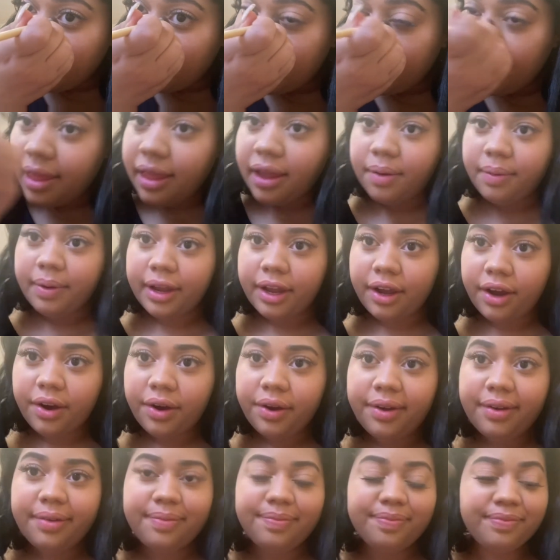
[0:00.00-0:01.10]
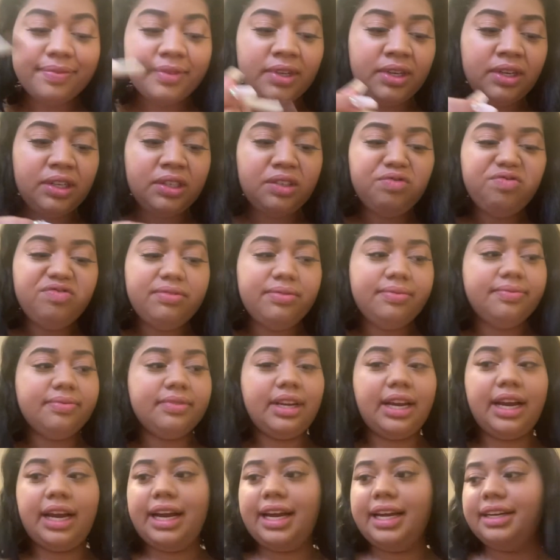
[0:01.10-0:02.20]
There we go.
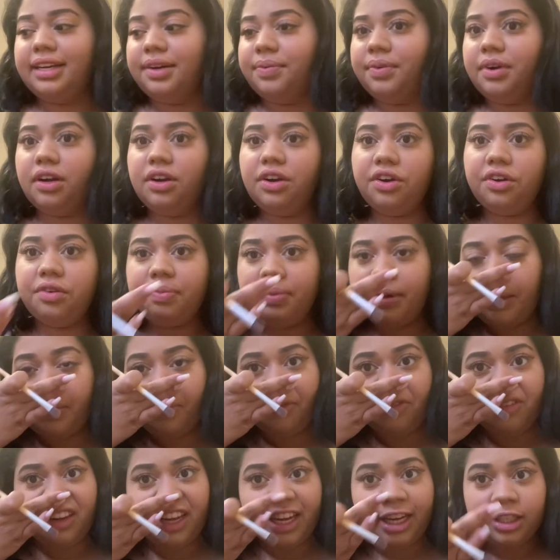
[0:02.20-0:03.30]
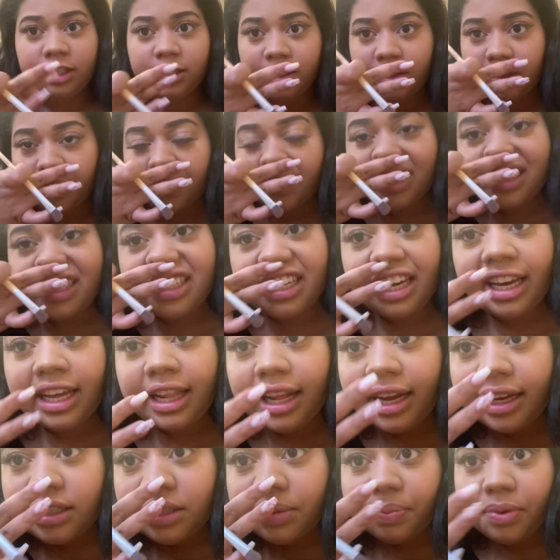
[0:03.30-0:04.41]
And what a lot of people like to do is they
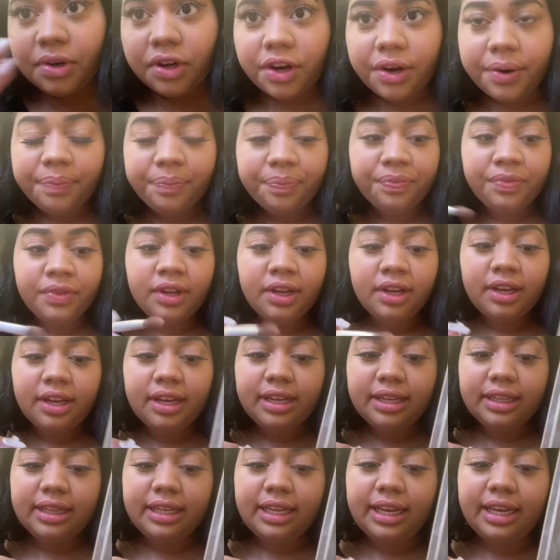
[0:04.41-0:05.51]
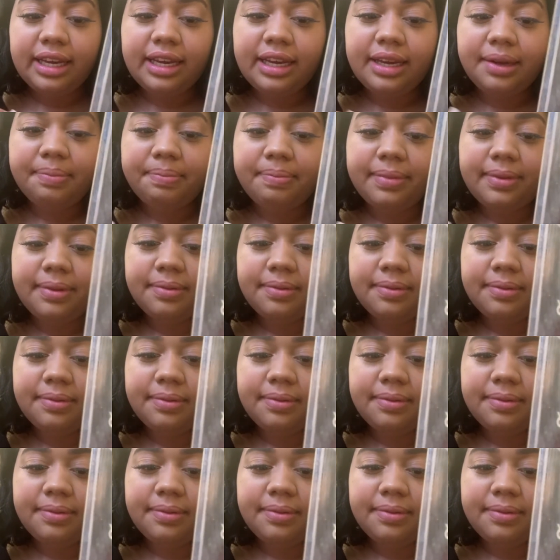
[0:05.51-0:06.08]
like to put the